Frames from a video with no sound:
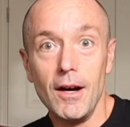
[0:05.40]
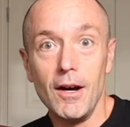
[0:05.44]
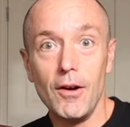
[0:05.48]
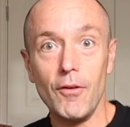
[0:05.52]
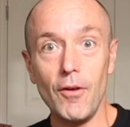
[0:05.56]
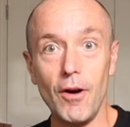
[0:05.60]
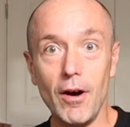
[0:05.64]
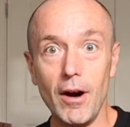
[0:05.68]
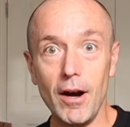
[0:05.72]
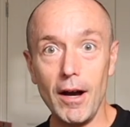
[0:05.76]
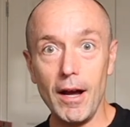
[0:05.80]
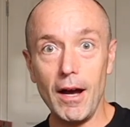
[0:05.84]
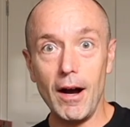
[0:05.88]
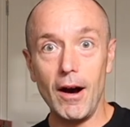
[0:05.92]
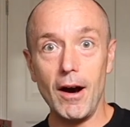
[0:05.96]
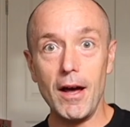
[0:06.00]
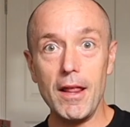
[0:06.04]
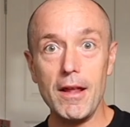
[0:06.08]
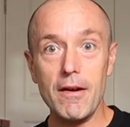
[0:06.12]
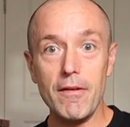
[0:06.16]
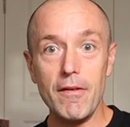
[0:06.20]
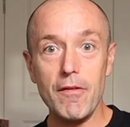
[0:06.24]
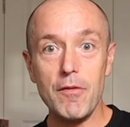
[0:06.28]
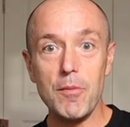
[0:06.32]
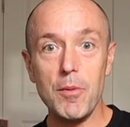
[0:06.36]
Right, hi
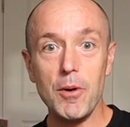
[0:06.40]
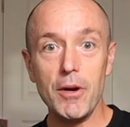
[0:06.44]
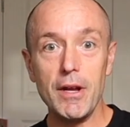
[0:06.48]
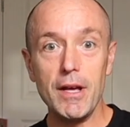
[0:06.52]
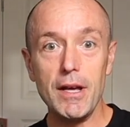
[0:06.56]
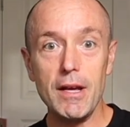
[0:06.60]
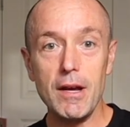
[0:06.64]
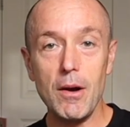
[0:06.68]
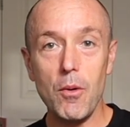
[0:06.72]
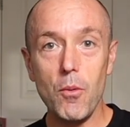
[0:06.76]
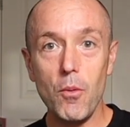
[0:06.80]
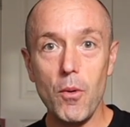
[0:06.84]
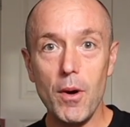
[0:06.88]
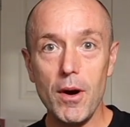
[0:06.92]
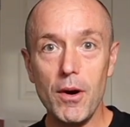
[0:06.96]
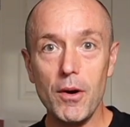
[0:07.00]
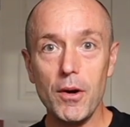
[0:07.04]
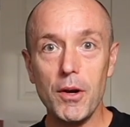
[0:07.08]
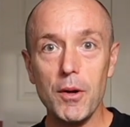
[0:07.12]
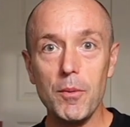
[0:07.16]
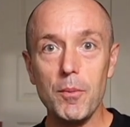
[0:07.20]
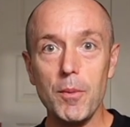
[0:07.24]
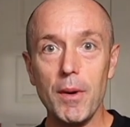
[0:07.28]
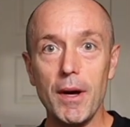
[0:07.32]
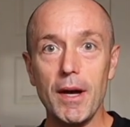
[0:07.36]
there everybody,
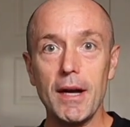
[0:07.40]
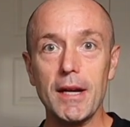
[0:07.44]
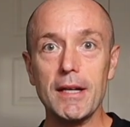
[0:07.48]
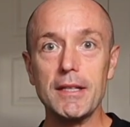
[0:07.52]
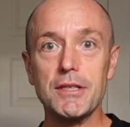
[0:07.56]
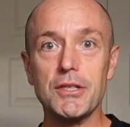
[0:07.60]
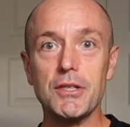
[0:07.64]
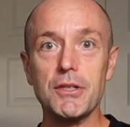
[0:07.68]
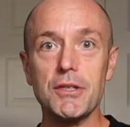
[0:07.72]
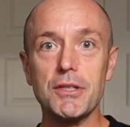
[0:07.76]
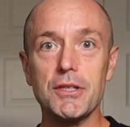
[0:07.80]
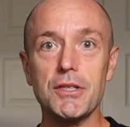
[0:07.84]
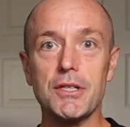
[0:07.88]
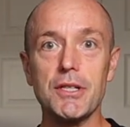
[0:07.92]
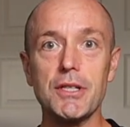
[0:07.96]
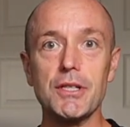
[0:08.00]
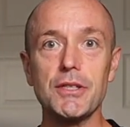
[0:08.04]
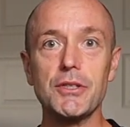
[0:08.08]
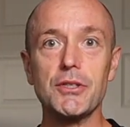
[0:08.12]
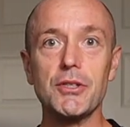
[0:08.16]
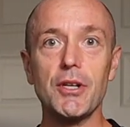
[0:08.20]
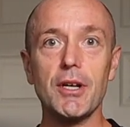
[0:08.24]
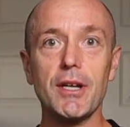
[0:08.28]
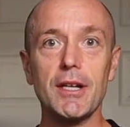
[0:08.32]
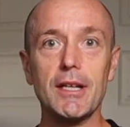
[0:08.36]
welcome back to the Turn
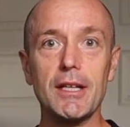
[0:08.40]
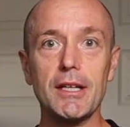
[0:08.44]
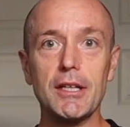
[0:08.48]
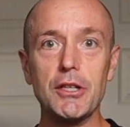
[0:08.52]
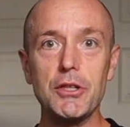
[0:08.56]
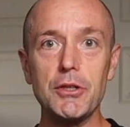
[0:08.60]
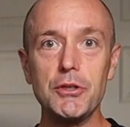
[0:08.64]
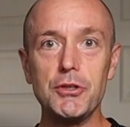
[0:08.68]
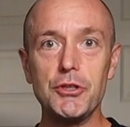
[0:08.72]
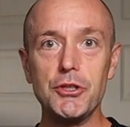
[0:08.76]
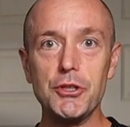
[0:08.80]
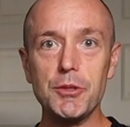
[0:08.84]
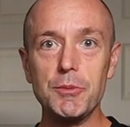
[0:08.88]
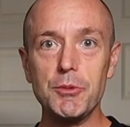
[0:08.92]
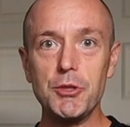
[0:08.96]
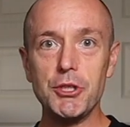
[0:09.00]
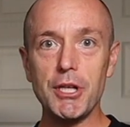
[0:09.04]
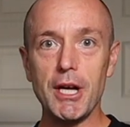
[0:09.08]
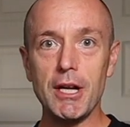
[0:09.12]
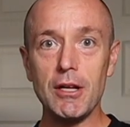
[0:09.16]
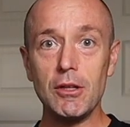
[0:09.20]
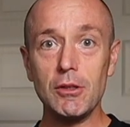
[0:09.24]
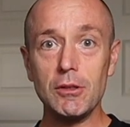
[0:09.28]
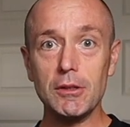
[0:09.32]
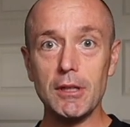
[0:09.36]
Cycling YouTube
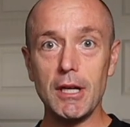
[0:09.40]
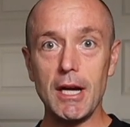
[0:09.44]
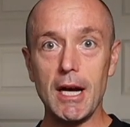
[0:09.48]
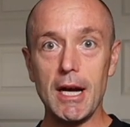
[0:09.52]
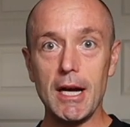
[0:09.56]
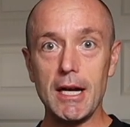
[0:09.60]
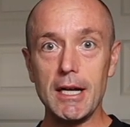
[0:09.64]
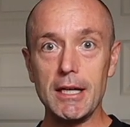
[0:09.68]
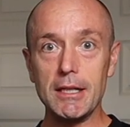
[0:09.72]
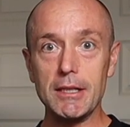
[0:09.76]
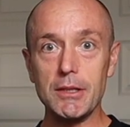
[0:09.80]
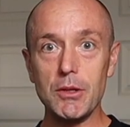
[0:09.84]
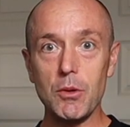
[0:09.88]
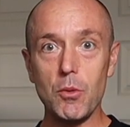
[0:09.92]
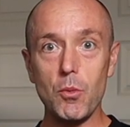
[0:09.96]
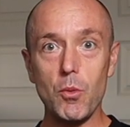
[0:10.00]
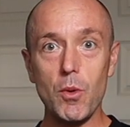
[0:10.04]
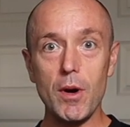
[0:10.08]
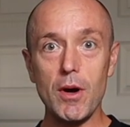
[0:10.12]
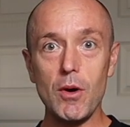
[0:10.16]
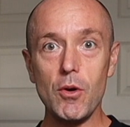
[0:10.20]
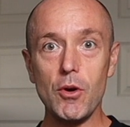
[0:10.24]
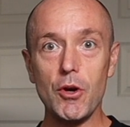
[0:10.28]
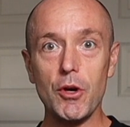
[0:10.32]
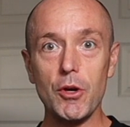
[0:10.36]
channel and
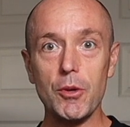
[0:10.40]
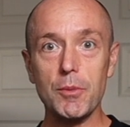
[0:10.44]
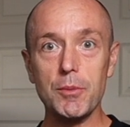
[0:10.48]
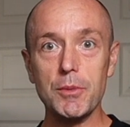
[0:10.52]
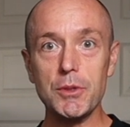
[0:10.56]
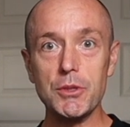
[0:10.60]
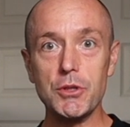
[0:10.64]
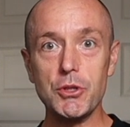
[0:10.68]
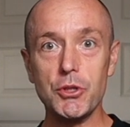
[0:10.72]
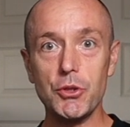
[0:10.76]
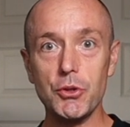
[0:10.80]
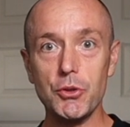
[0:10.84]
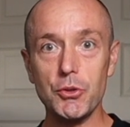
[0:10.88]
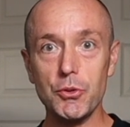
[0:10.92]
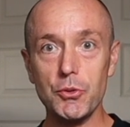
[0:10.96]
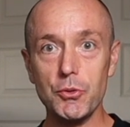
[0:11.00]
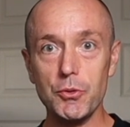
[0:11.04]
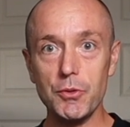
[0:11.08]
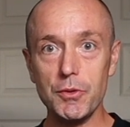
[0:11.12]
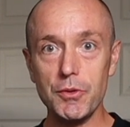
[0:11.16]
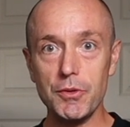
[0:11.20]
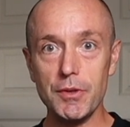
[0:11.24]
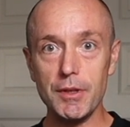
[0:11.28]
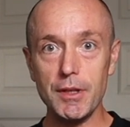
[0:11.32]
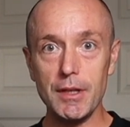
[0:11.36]
welcome
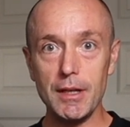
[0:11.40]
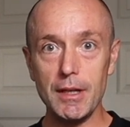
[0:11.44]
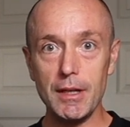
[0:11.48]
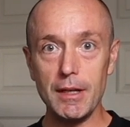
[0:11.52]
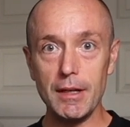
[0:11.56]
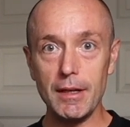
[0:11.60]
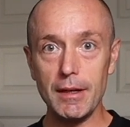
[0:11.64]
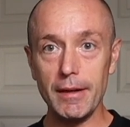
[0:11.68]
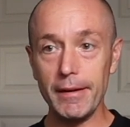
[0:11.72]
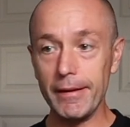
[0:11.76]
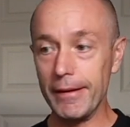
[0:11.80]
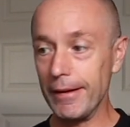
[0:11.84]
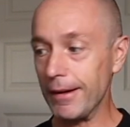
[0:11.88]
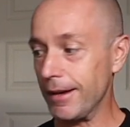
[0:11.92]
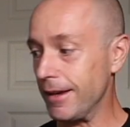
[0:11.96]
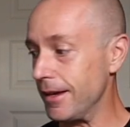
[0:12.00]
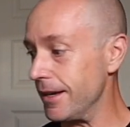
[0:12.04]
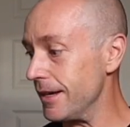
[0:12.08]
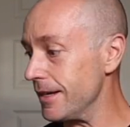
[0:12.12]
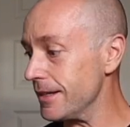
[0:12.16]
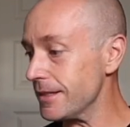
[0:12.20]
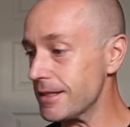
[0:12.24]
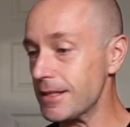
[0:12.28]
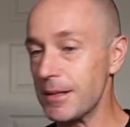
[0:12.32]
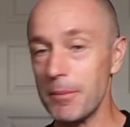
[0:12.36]
to the
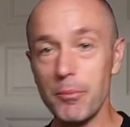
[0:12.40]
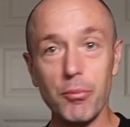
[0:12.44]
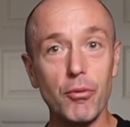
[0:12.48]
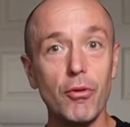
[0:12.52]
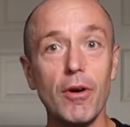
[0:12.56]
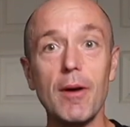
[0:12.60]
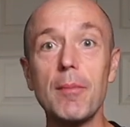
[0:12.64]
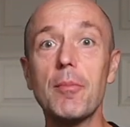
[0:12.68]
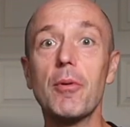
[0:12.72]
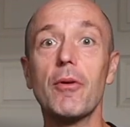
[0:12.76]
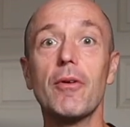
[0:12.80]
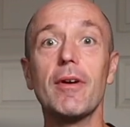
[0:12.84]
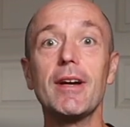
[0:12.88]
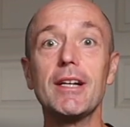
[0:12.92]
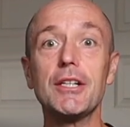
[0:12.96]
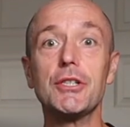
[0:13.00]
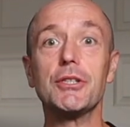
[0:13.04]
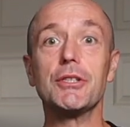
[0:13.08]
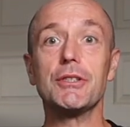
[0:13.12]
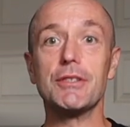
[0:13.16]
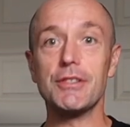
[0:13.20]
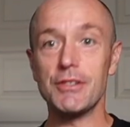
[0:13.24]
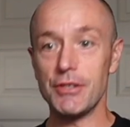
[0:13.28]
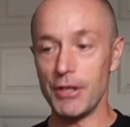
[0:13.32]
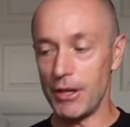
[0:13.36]
kit
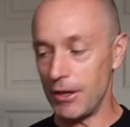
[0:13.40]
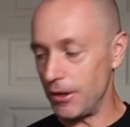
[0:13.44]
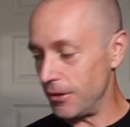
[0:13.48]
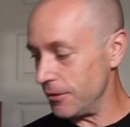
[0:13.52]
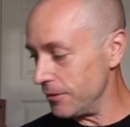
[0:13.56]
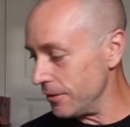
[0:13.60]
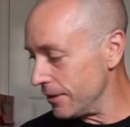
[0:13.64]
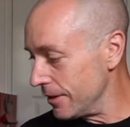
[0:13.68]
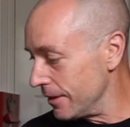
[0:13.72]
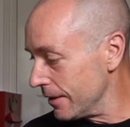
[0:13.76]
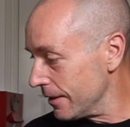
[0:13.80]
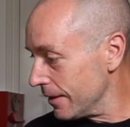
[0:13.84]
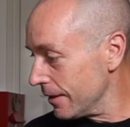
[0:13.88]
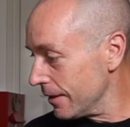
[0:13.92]
preparation zone